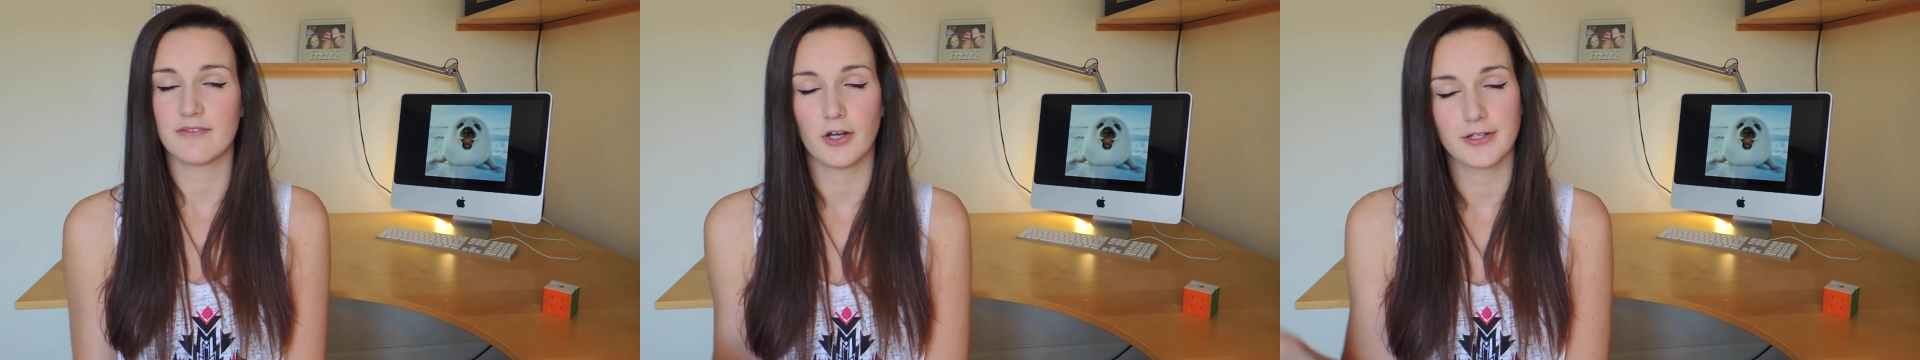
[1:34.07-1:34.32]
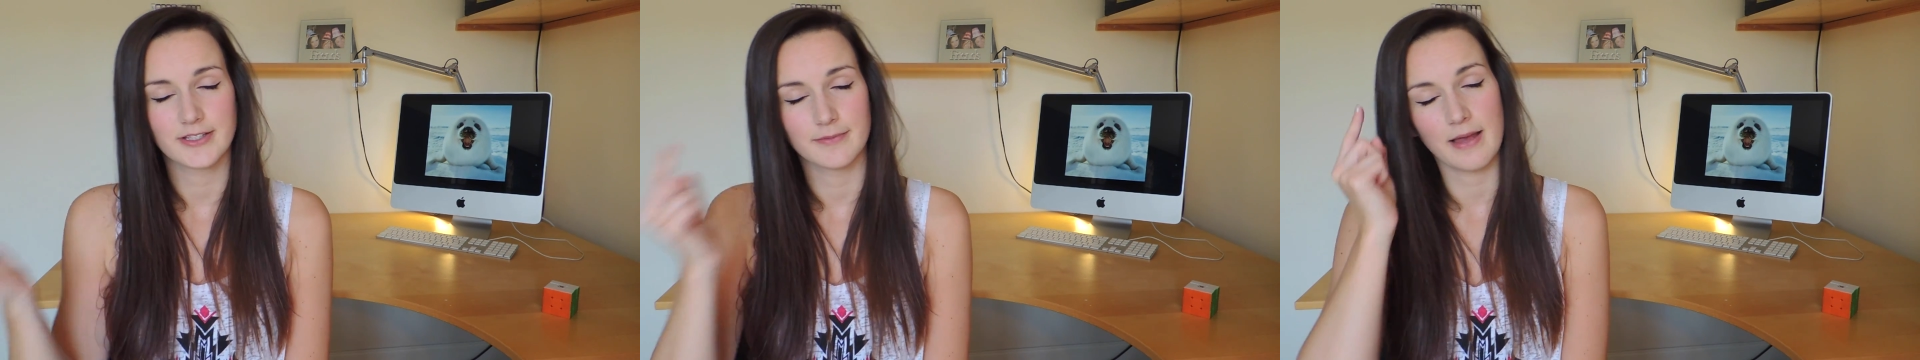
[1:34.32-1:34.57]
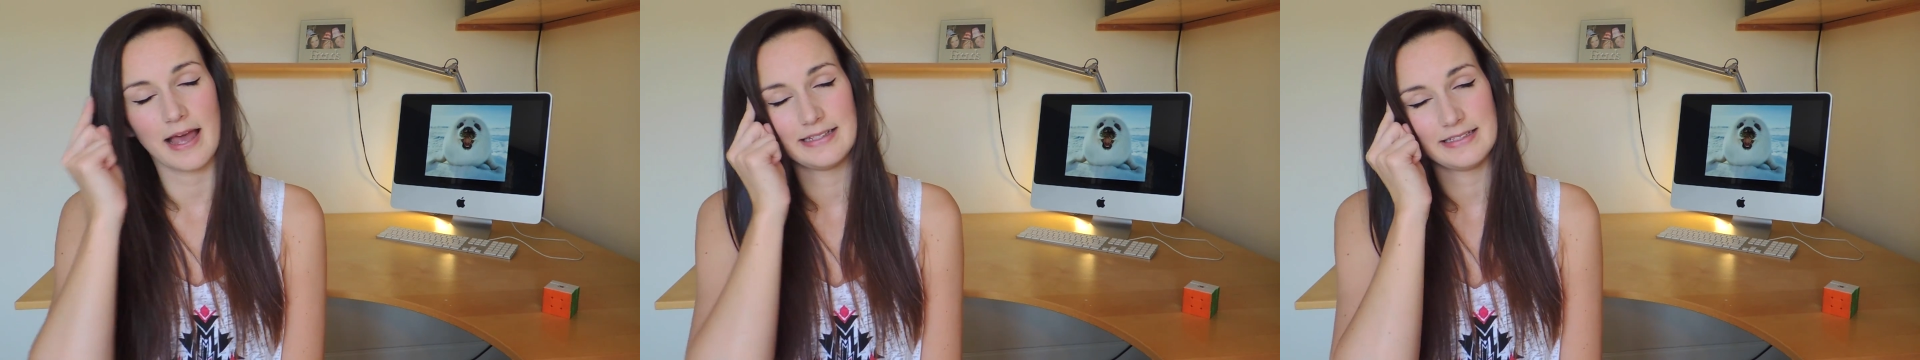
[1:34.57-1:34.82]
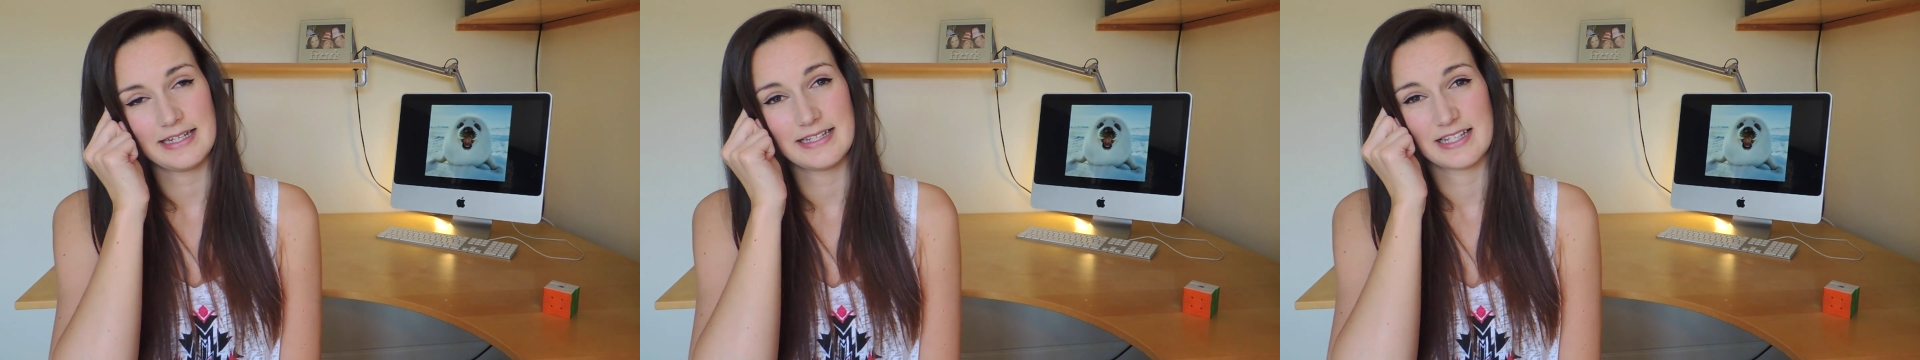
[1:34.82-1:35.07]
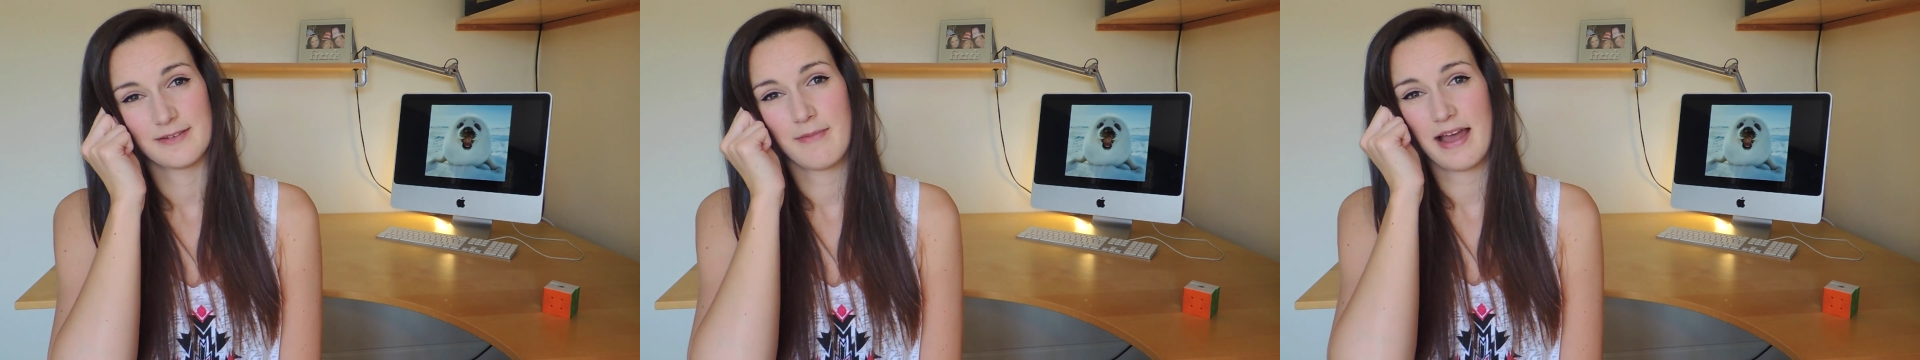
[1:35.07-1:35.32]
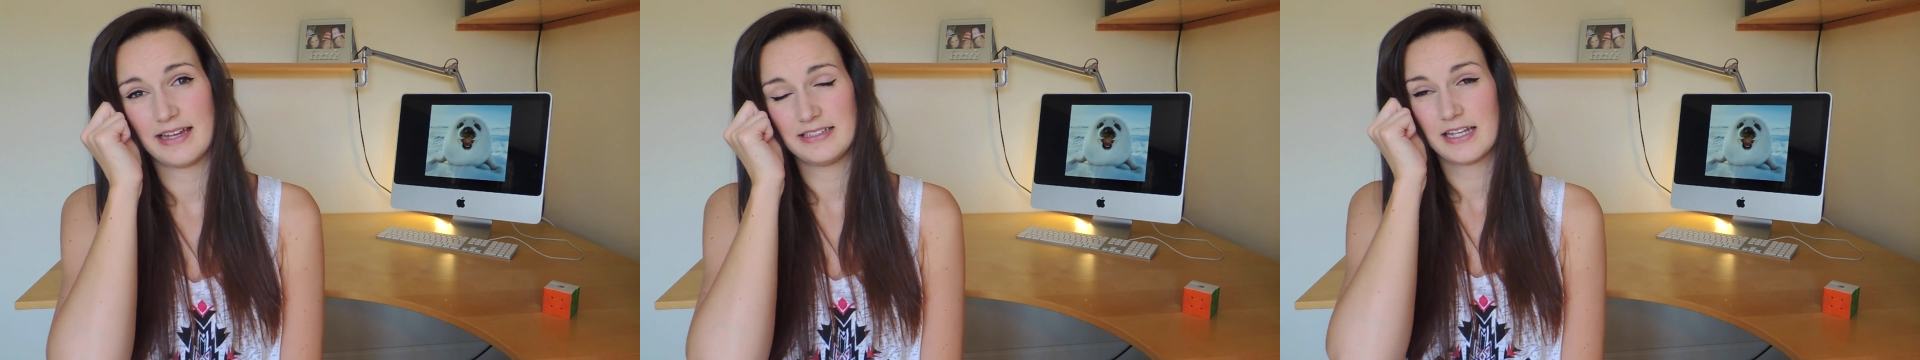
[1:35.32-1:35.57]
I've got some ideas in
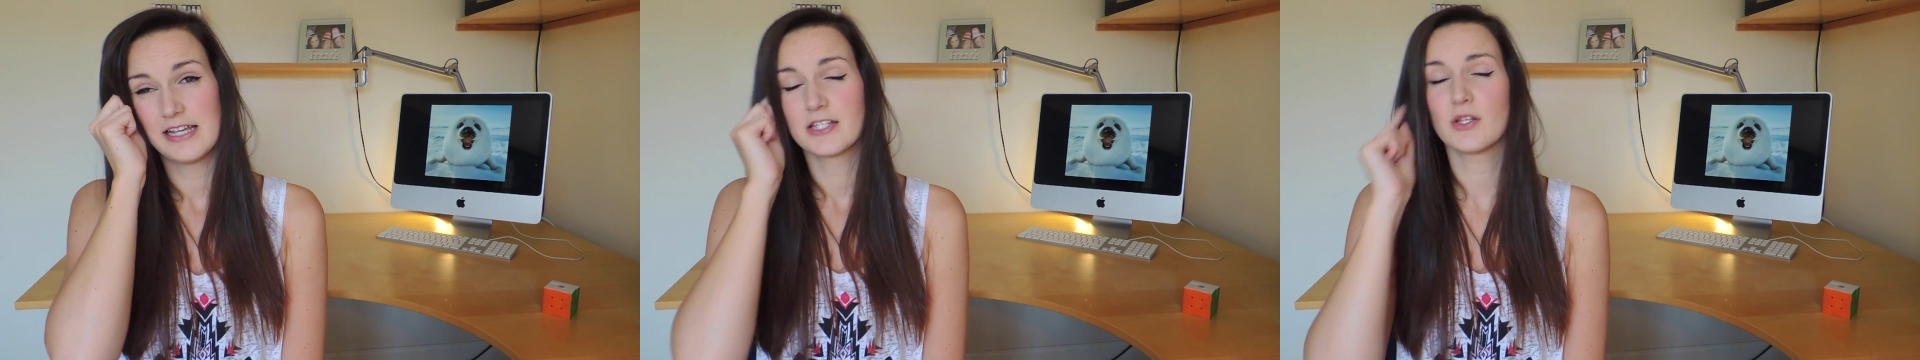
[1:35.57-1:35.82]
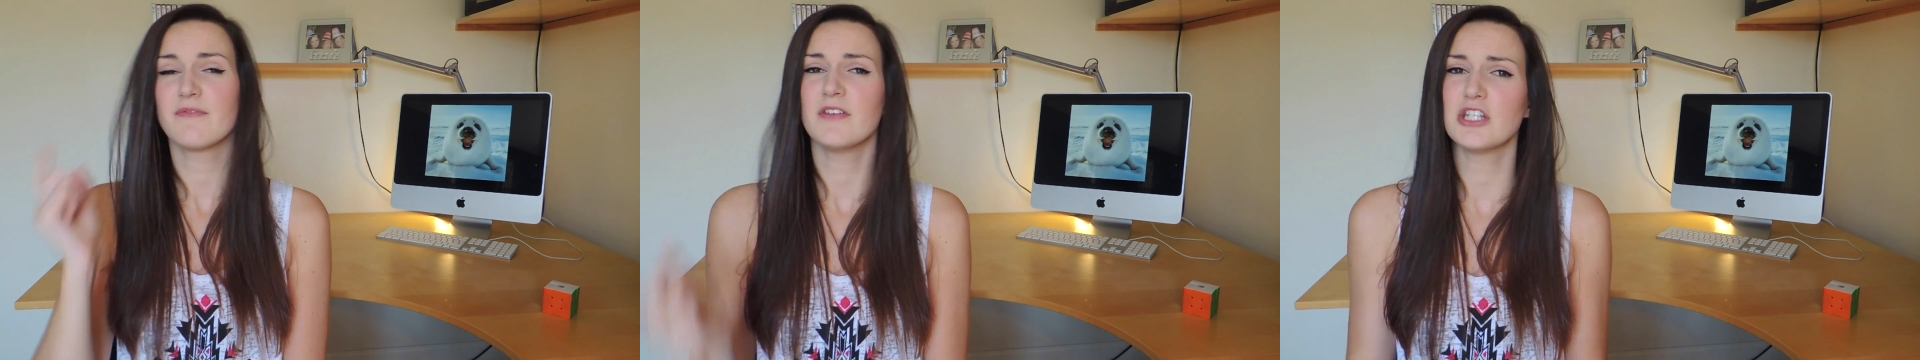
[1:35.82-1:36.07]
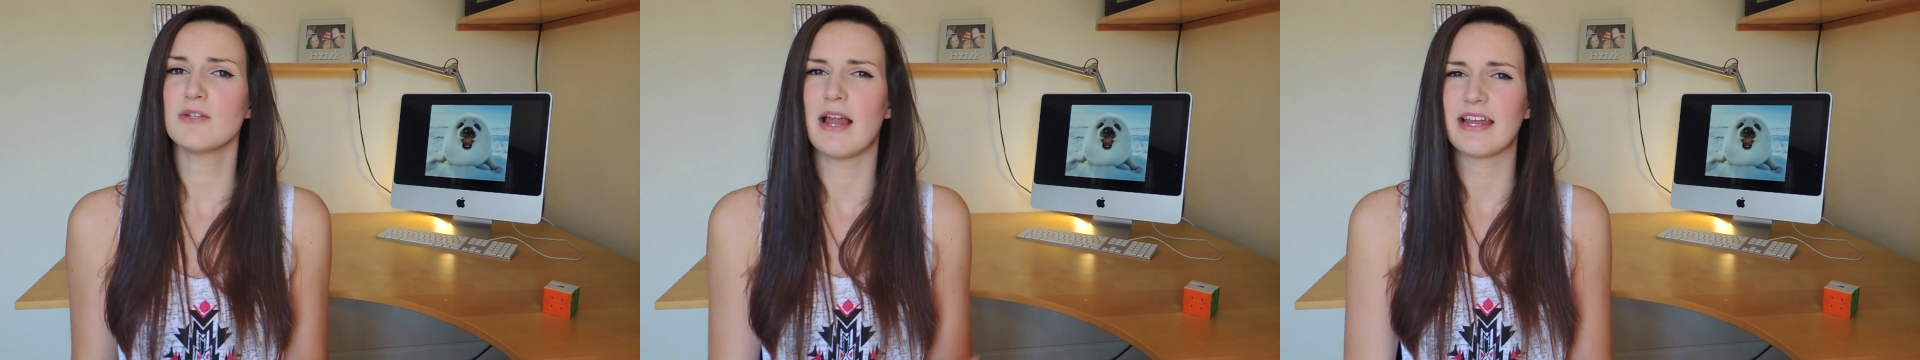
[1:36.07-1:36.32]
mind, so if you do